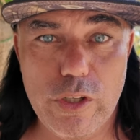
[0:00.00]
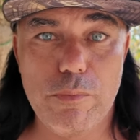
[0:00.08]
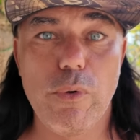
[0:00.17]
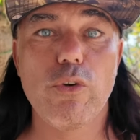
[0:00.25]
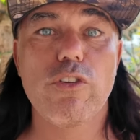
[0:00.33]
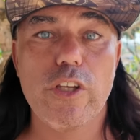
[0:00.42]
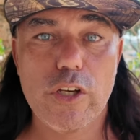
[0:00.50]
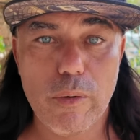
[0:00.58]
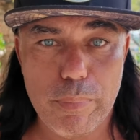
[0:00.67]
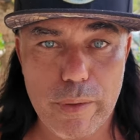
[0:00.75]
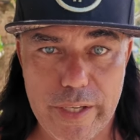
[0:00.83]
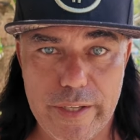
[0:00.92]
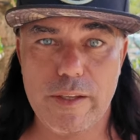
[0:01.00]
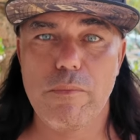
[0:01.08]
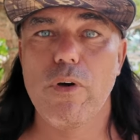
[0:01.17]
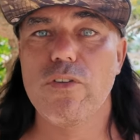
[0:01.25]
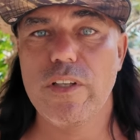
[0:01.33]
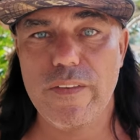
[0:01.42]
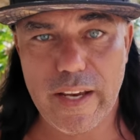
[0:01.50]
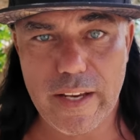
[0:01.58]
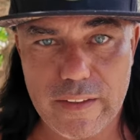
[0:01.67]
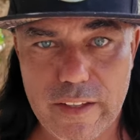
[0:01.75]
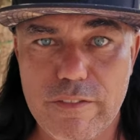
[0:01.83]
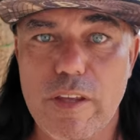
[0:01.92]
They mostly complain, they're mostly
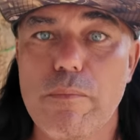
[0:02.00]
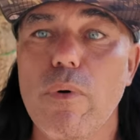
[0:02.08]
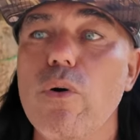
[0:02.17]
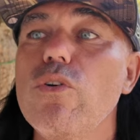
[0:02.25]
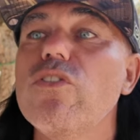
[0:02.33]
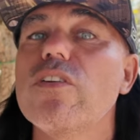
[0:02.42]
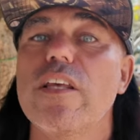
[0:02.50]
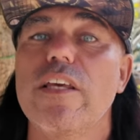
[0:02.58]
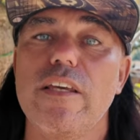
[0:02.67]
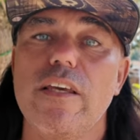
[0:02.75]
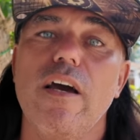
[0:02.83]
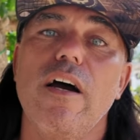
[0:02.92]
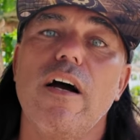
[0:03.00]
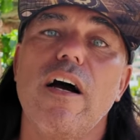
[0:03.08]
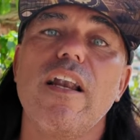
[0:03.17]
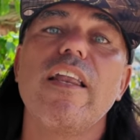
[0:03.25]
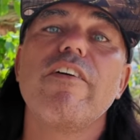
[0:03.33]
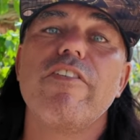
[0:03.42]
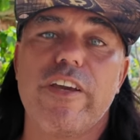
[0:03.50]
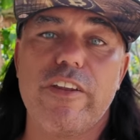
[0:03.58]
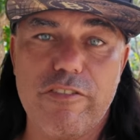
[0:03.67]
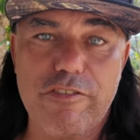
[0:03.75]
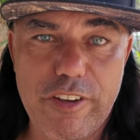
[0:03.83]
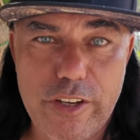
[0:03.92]
negative, they mostly are living
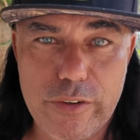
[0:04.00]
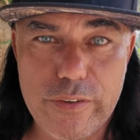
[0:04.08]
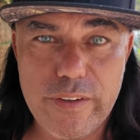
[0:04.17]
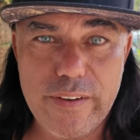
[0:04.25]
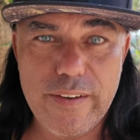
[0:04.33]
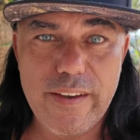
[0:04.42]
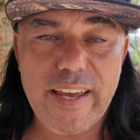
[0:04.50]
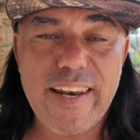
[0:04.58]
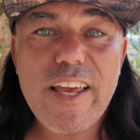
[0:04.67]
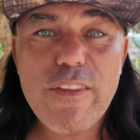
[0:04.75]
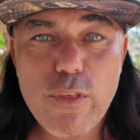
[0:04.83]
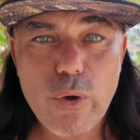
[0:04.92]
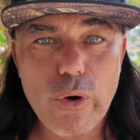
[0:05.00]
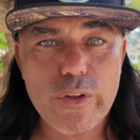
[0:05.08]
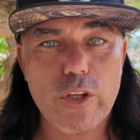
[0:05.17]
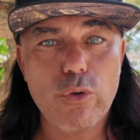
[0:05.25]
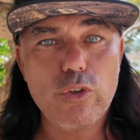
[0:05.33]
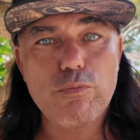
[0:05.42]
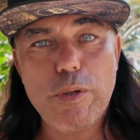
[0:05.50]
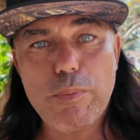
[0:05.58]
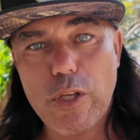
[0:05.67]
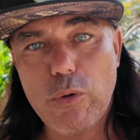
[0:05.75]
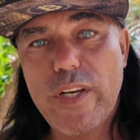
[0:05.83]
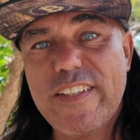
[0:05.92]
in fear. And I thought that those
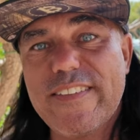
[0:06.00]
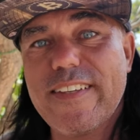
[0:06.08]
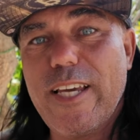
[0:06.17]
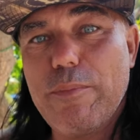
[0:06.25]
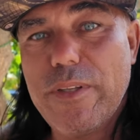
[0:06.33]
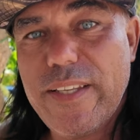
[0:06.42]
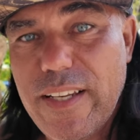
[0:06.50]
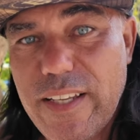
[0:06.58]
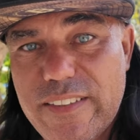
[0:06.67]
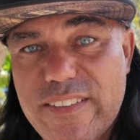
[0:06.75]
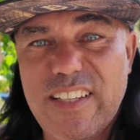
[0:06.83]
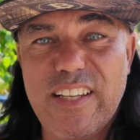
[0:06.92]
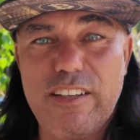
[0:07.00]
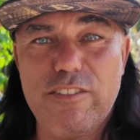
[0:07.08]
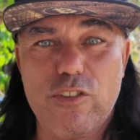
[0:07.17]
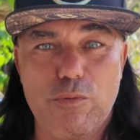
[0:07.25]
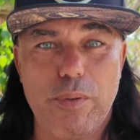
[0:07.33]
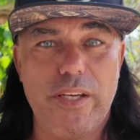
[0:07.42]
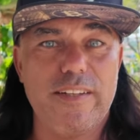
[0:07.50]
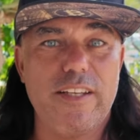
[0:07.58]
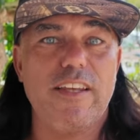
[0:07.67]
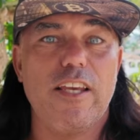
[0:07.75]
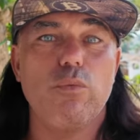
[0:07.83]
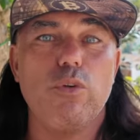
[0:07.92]
people that would escape the Netherlands and live in Spain,
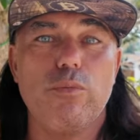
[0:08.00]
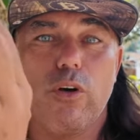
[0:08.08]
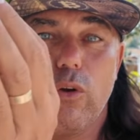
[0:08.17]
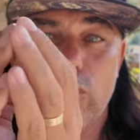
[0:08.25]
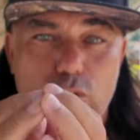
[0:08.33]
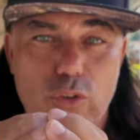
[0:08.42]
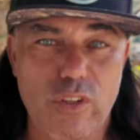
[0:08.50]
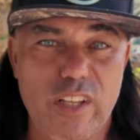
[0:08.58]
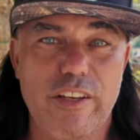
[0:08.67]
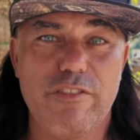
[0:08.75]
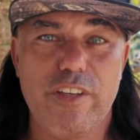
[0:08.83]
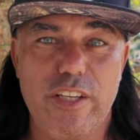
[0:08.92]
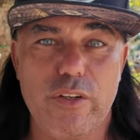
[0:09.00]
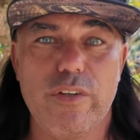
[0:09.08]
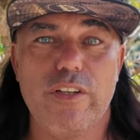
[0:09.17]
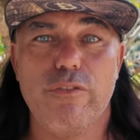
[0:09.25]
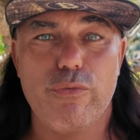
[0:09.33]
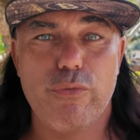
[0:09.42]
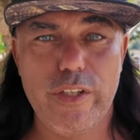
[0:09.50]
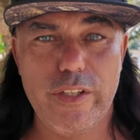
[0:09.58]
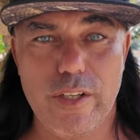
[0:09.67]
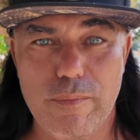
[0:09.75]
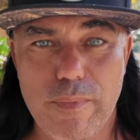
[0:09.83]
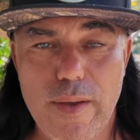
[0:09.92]
that they would also live here in
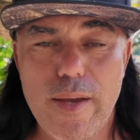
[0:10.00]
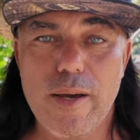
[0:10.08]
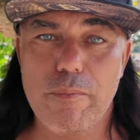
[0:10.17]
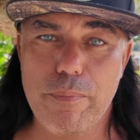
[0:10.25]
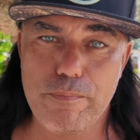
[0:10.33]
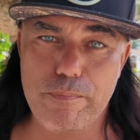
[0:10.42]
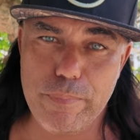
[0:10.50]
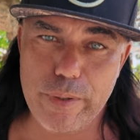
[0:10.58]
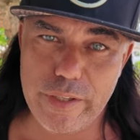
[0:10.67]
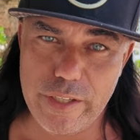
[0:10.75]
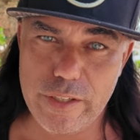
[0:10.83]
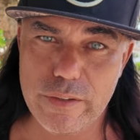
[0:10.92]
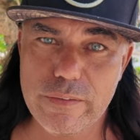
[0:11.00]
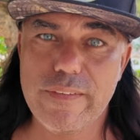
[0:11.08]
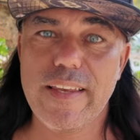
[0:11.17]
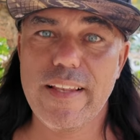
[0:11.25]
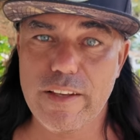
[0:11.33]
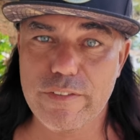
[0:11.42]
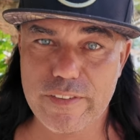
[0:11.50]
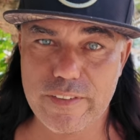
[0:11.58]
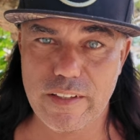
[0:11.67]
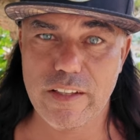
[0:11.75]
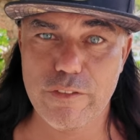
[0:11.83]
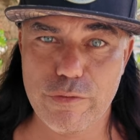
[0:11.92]
freedom. But here they live
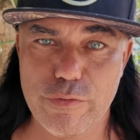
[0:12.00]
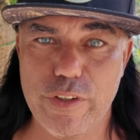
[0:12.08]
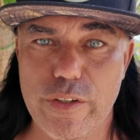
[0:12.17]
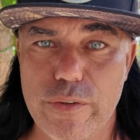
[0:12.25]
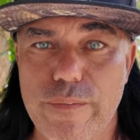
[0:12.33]
still in fear.